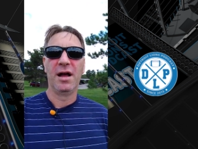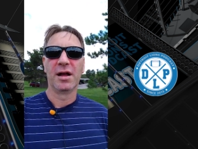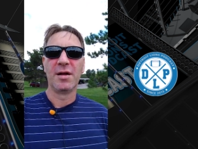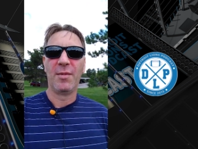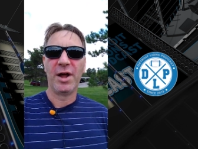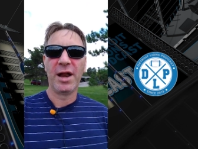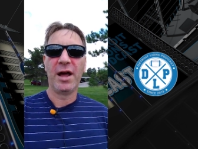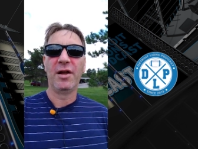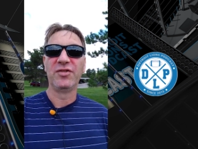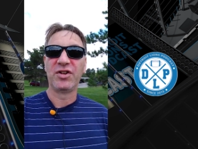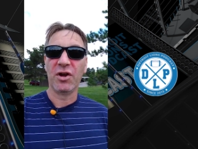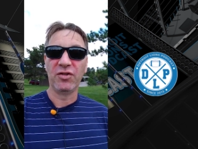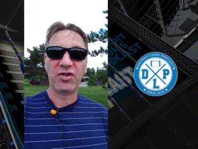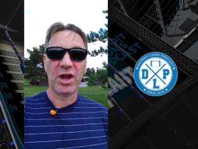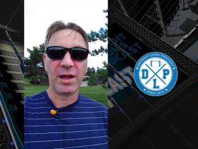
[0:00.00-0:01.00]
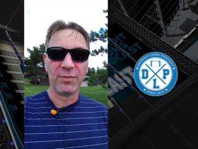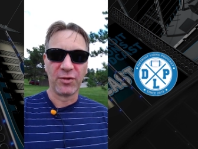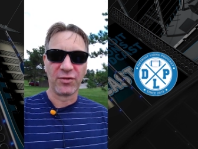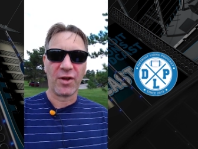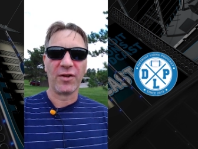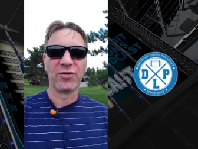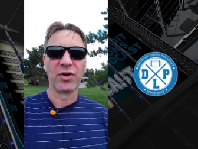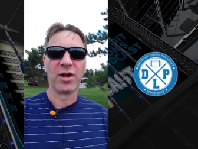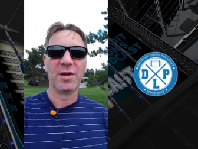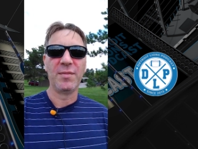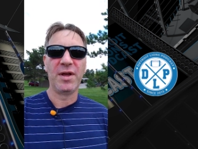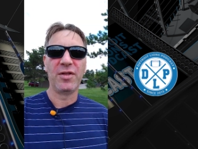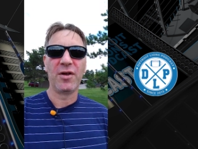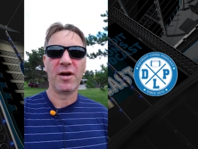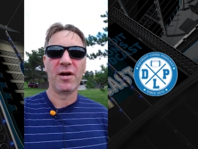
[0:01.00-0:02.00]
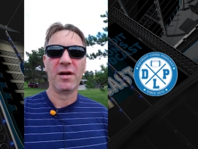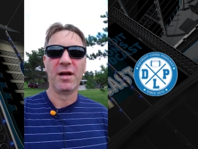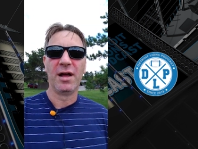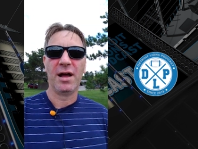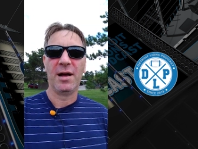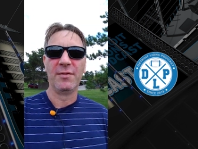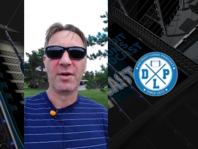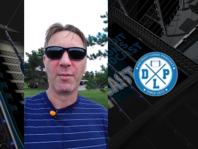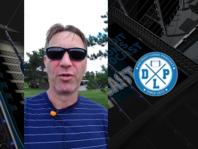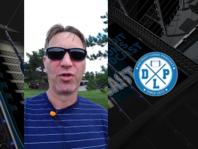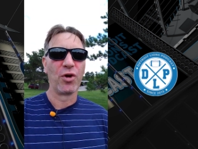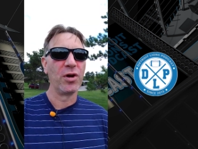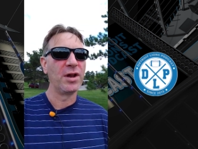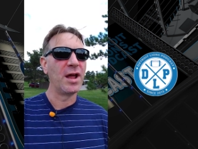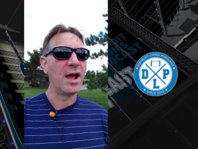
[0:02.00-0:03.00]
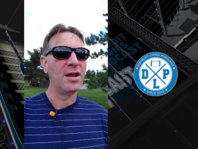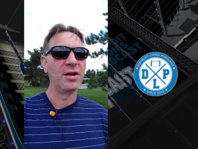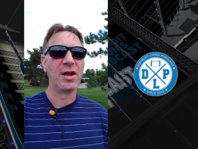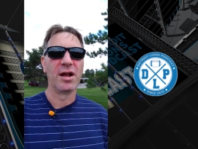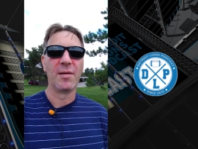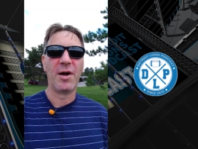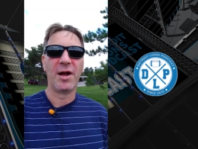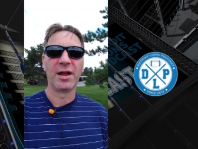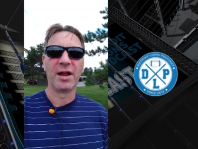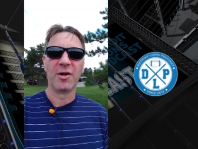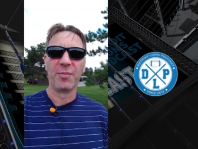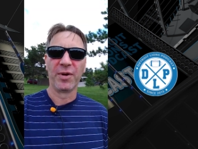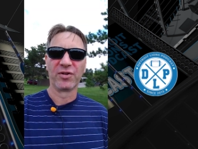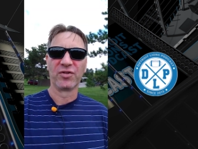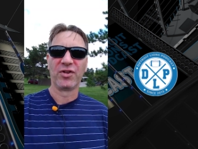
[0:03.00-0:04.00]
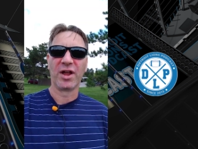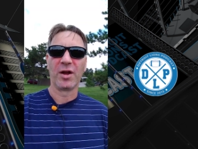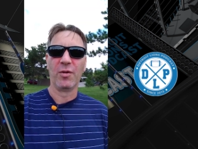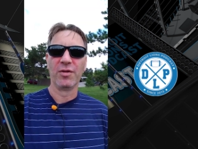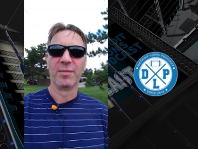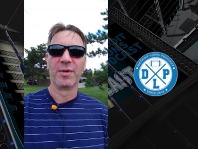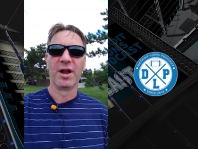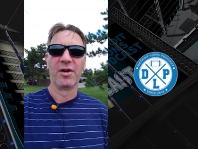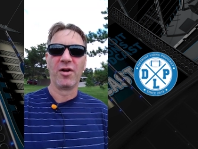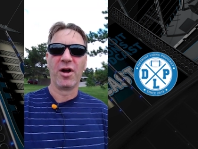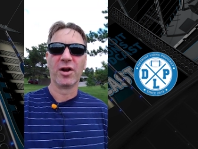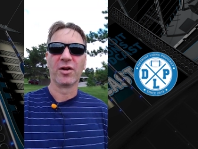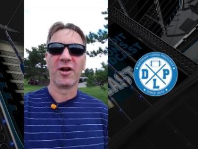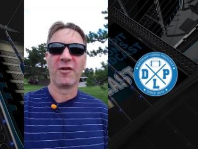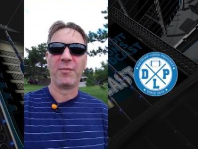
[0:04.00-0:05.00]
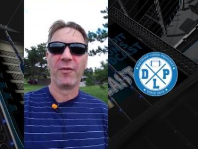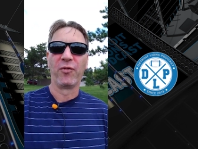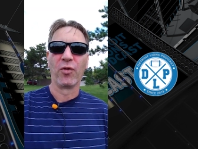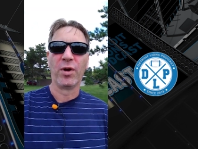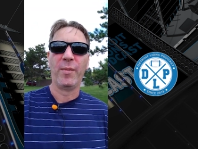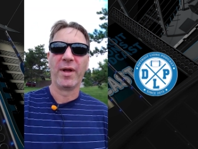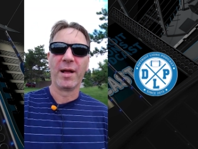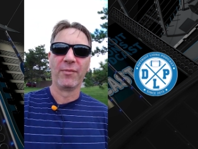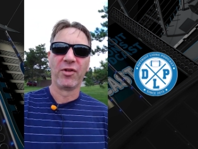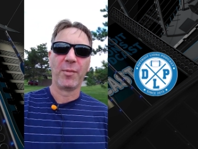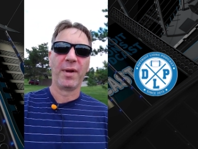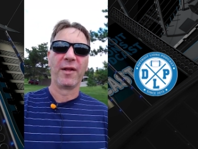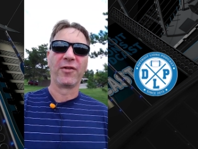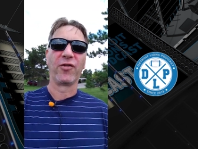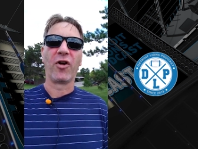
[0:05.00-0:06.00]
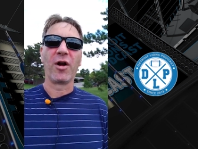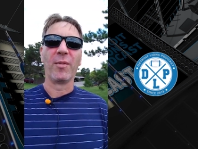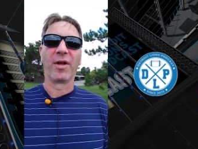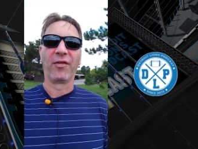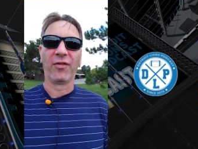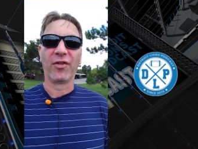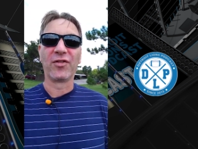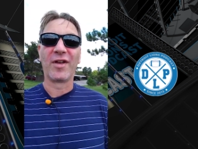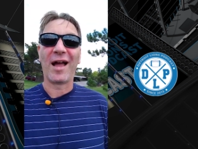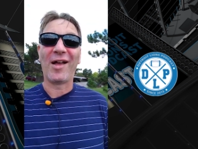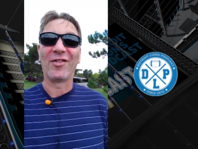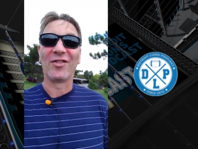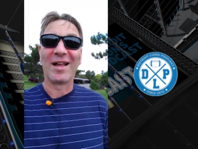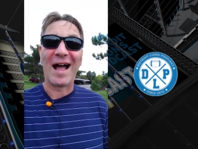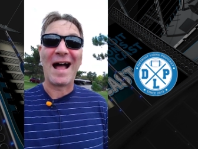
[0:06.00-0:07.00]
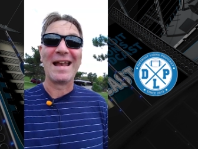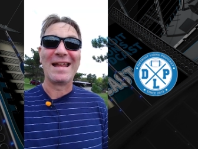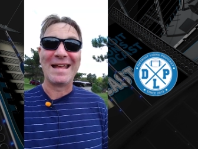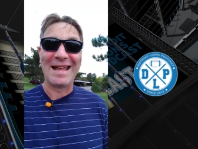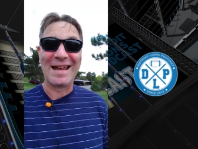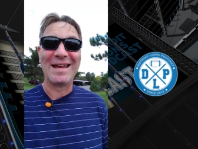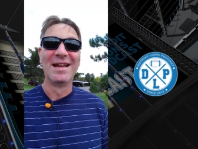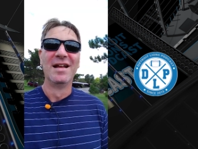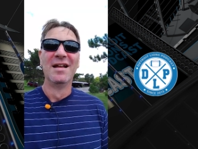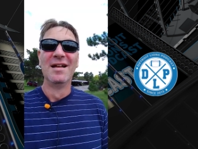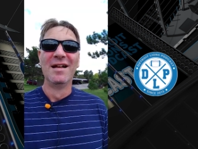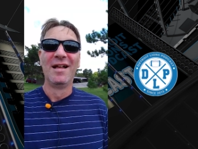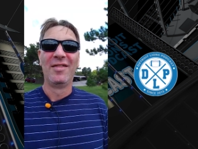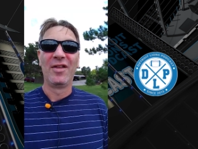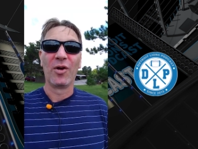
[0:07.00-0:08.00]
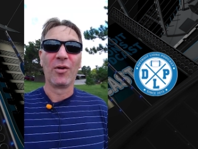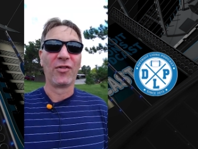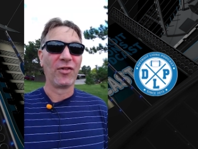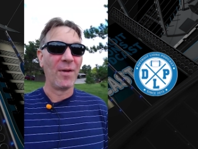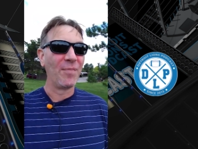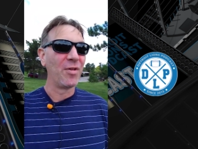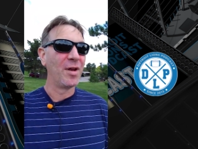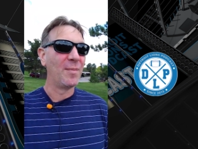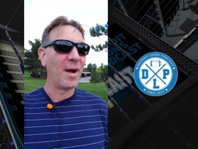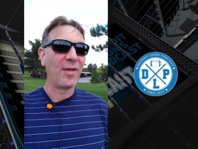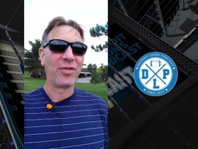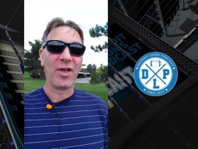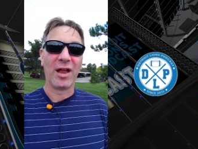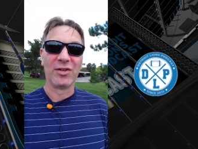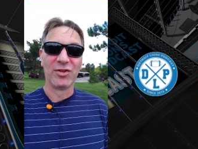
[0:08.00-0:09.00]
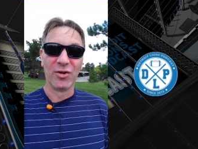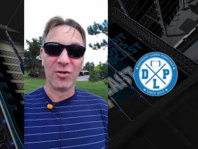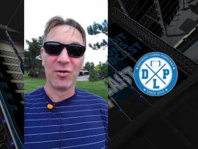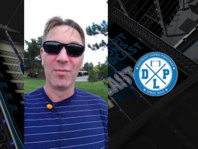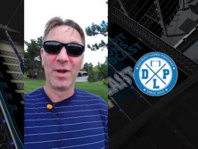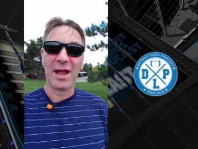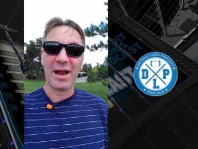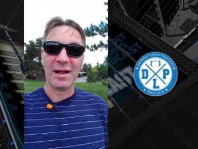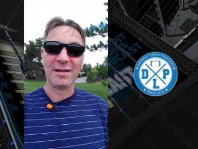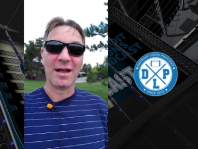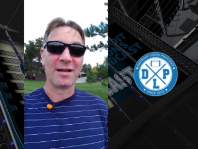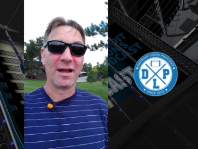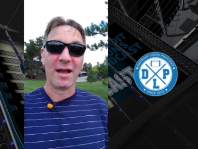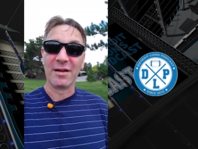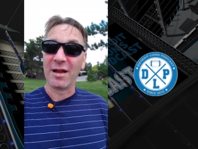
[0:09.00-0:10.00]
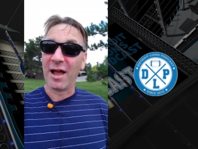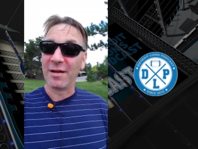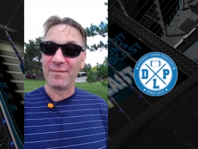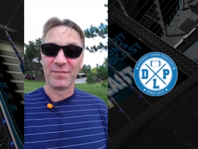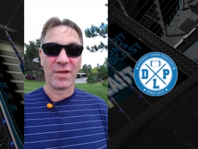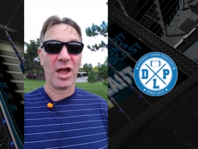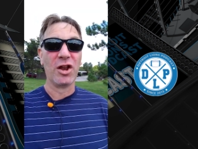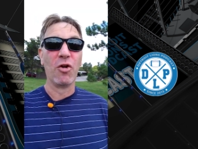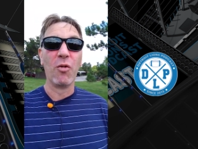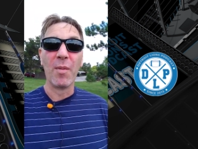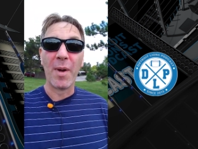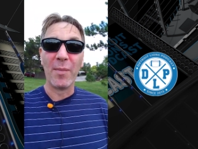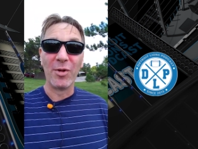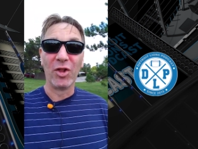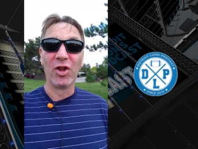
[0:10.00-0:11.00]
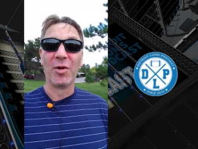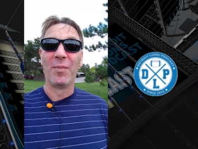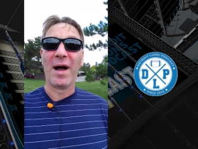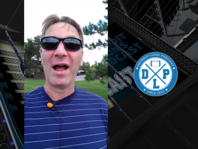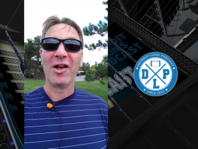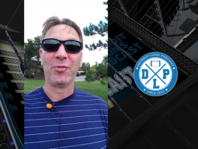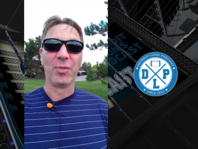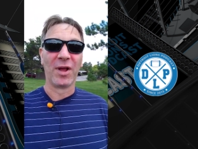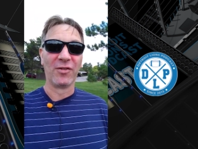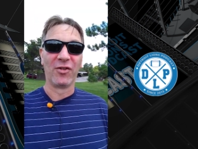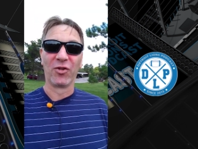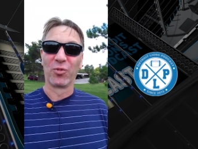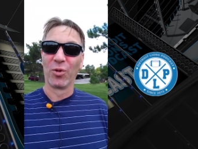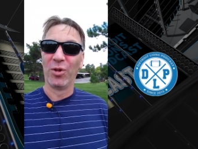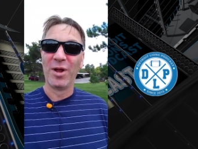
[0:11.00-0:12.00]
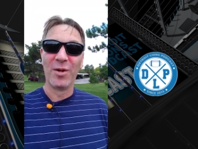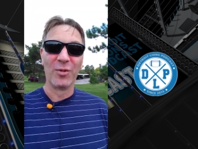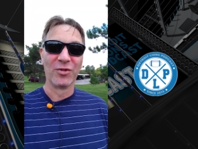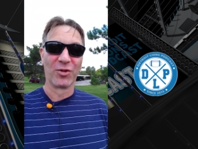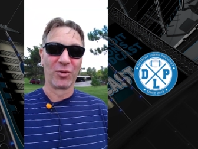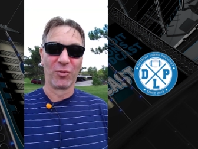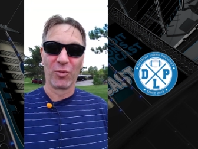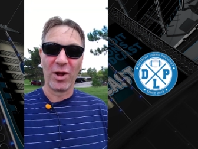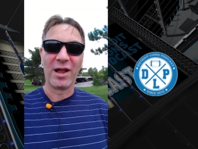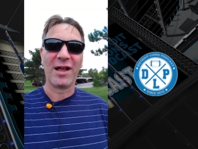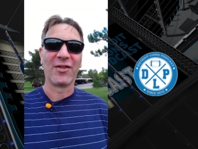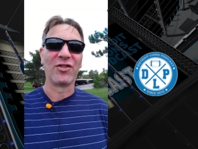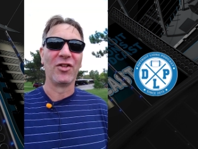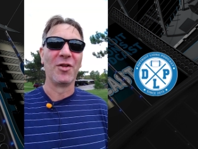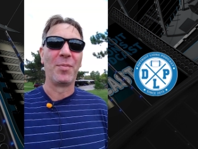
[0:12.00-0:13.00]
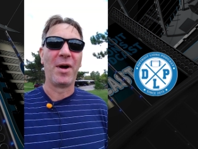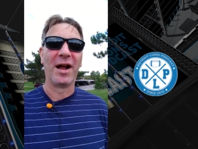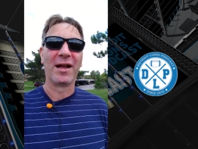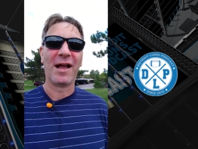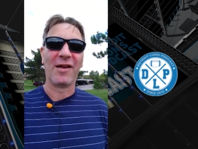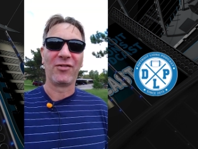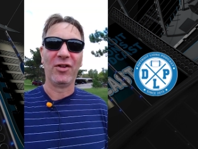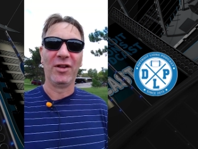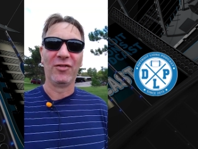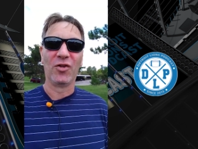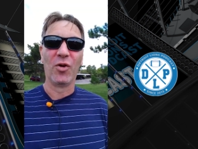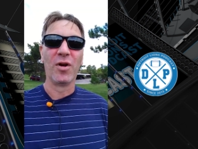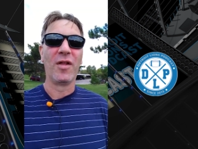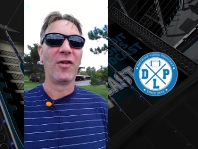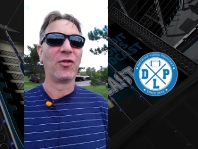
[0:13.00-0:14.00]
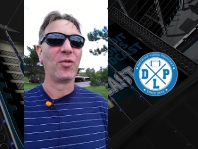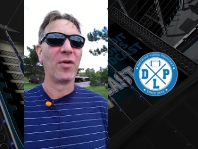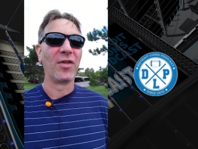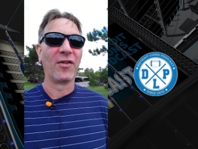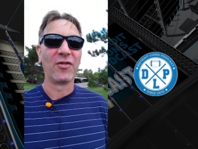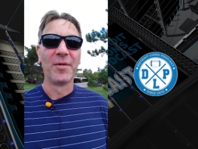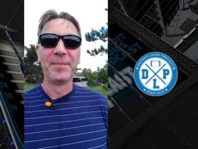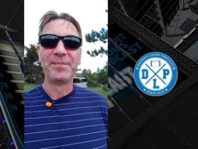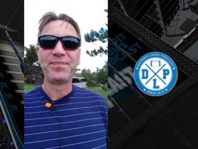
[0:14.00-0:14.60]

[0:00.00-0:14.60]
Come on out. Jerry Jacobs is also going to be there. Number 39, you can come out and get your picture taken with him, get an autograph before he becomes a big star, because this guy's got it. There is something about that dude, man. I know we might be a little biased because he was a great guest on the podcast and he's doing all this with us.